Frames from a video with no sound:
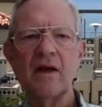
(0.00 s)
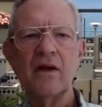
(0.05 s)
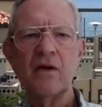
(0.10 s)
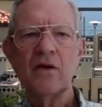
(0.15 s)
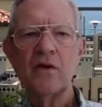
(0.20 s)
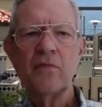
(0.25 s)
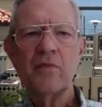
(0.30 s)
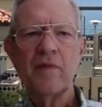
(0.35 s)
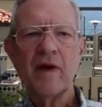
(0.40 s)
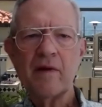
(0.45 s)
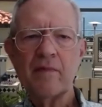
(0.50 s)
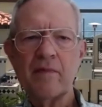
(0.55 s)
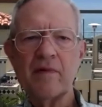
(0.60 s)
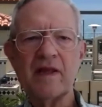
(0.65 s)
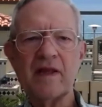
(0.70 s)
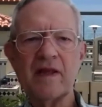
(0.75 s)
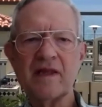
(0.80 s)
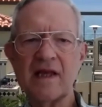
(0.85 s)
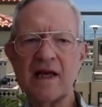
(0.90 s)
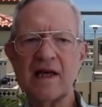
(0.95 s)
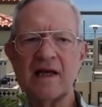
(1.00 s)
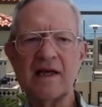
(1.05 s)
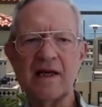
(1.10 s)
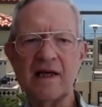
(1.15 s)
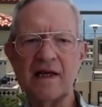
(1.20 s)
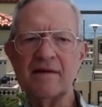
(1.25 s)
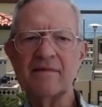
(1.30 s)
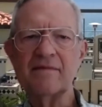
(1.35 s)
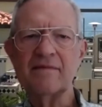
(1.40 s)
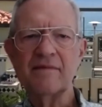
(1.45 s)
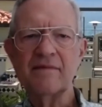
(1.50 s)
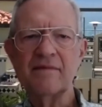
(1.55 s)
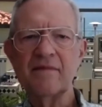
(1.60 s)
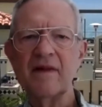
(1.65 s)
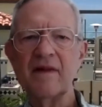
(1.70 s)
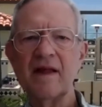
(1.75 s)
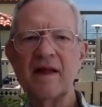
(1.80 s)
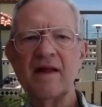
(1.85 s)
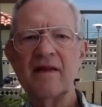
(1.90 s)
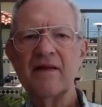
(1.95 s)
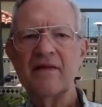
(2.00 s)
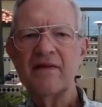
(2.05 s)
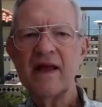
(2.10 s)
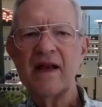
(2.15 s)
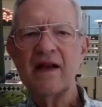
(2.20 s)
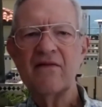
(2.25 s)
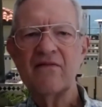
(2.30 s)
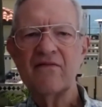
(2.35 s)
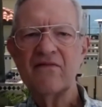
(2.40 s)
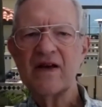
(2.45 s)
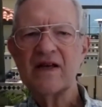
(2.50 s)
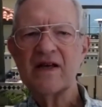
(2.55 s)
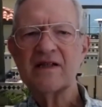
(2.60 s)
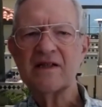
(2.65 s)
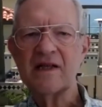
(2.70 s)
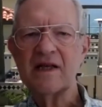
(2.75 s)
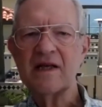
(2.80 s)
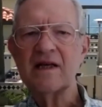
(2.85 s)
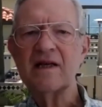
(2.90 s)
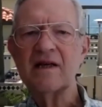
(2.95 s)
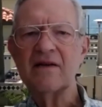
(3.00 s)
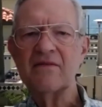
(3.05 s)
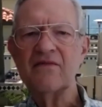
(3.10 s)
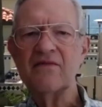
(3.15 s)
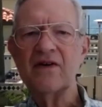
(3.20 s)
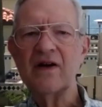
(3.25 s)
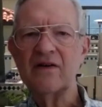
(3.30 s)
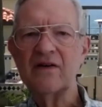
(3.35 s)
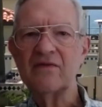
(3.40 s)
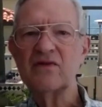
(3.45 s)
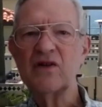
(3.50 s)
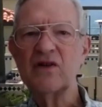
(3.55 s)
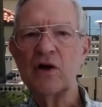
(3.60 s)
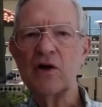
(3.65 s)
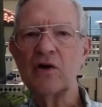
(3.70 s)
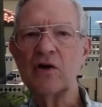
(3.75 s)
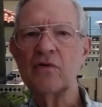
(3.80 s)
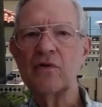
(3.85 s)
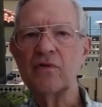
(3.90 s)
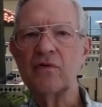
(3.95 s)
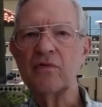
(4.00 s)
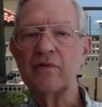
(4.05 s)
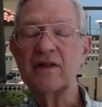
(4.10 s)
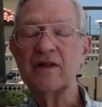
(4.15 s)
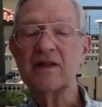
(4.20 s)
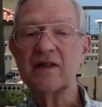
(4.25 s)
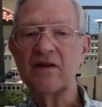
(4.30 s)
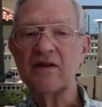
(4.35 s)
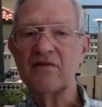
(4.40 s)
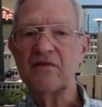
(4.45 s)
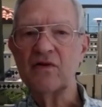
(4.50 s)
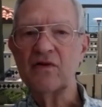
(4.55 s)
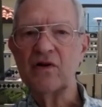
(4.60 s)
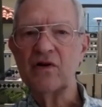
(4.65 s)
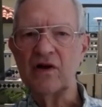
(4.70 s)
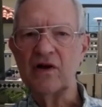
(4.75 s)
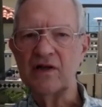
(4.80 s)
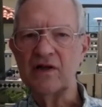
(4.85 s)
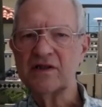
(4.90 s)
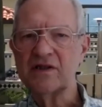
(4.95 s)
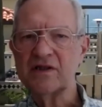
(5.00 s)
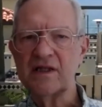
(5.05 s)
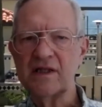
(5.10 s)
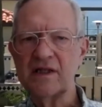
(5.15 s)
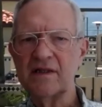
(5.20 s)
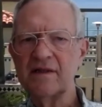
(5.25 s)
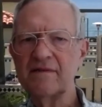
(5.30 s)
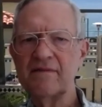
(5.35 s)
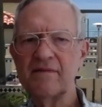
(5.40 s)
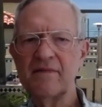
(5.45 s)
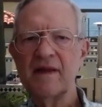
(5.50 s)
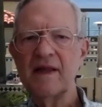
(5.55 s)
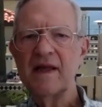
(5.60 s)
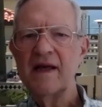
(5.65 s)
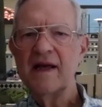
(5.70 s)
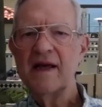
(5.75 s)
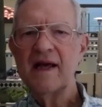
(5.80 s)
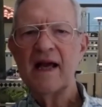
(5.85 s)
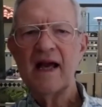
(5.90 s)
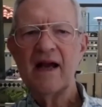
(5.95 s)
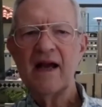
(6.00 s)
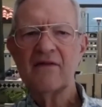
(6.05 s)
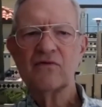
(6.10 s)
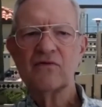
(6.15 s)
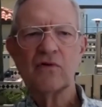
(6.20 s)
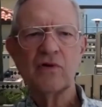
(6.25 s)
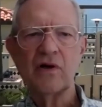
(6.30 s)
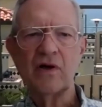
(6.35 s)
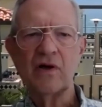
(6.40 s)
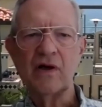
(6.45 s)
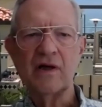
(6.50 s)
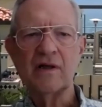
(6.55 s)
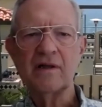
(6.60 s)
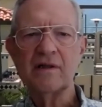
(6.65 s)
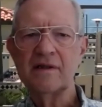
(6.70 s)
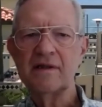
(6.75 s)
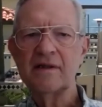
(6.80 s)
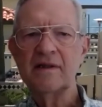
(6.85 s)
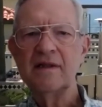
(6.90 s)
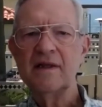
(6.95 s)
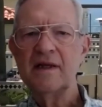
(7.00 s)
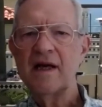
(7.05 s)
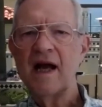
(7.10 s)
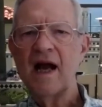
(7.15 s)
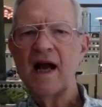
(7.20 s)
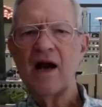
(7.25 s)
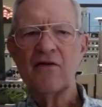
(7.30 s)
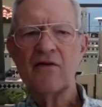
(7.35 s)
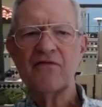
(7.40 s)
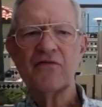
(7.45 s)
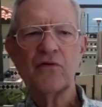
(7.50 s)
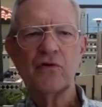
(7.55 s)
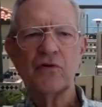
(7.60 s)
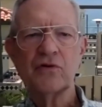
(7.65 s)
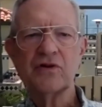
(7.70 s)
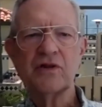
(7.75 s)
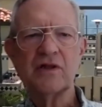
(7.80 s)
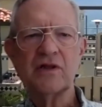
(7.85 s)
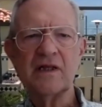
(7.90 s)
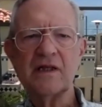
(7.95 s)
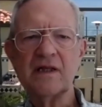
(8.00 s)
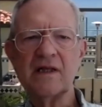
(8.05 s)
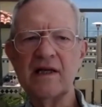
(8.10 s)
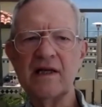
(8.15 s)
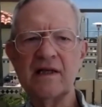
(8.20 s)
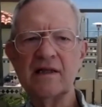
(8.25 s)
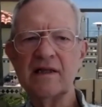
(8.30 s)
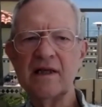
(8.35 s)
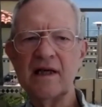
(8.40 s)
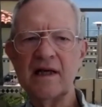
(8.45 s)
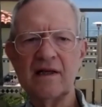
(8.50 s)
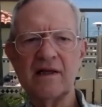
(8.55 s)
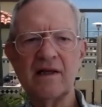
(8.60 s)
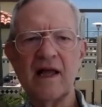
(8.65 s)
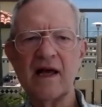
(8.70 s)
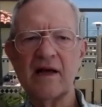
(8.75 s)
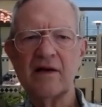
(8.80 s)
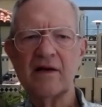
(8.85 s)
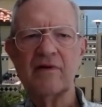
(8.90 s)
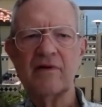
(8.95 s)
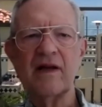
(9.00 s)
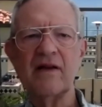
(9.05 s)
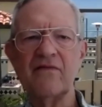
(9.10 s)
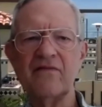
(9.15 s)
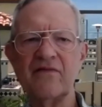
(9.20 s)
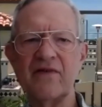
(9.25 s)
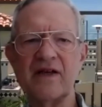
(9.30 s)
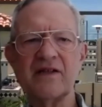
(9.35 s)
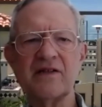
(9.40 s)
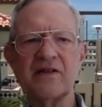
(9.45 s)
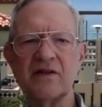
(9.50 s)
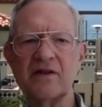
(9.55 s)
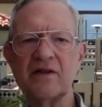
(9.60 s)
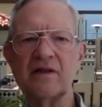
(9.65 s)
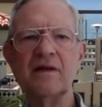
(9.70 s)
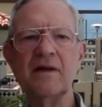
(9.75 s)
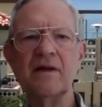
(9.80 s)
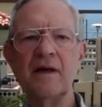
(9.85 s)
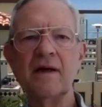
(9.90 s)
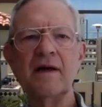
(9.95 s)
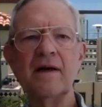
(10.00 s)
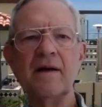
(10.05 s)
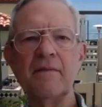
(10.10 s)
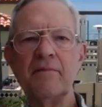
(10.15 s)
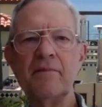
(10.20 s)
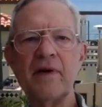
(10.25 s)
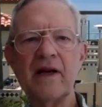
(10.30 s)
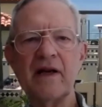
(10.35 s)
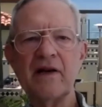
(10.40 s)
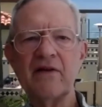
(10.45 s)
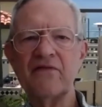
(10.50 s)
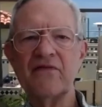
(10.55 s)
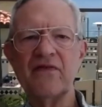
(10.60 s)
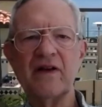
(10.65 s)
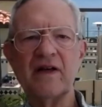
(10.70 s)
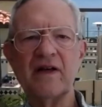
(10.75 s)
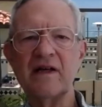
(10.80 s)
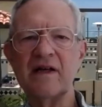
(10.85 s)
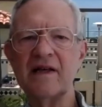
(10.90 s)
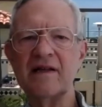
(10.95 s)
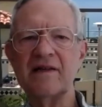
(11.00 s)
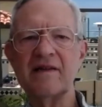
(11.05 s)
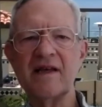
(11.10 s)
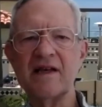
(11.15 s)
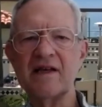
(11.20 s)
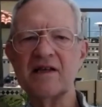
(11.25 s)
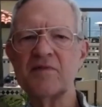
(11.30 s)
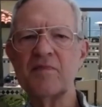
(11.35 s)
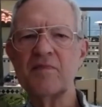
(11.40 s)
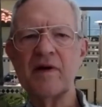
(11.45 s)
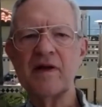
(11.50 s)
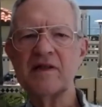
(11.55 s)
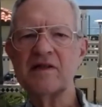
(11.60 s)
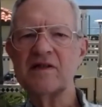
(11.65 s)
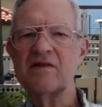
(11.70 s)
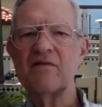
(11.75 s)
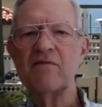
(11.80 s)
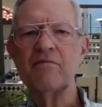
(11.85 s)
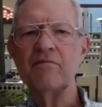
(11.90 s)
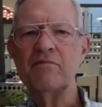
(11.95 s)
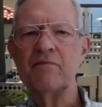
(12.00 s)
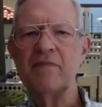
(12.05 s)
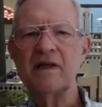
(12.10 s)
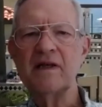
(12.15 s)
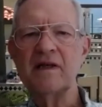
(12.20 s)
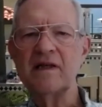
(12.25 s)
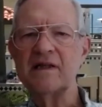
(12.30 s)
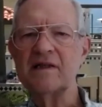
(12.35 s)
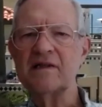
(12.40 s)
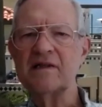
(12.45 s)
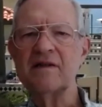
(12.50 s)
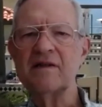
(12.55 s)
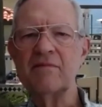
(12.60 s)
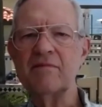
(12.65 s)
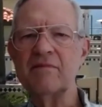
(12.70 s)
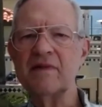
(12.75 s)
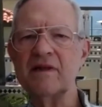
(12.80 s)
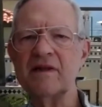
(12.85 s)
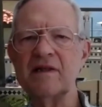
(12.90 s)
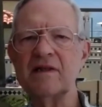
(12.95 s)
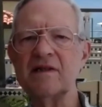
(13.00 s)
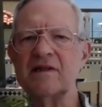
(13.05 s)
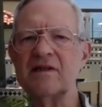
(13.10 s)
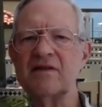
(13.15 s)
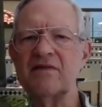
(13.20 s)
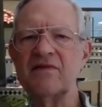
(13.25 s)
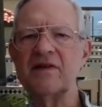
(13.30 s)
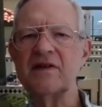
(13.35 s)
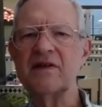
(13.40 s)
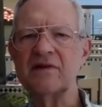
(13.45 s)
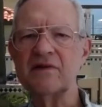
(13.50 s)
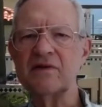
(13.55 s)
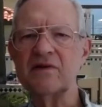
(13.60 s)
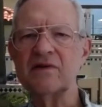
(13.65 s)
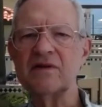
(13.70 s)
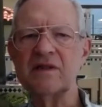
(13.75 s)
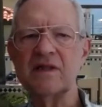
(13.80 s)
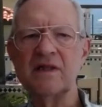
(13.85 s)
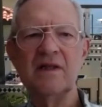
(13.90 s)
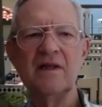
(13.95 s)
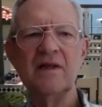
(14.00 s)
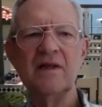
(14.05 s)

You may be thinking that investing involves a lower risk of loss. After all, our fortunate lottery investor benefited at the expense of millions and millions of others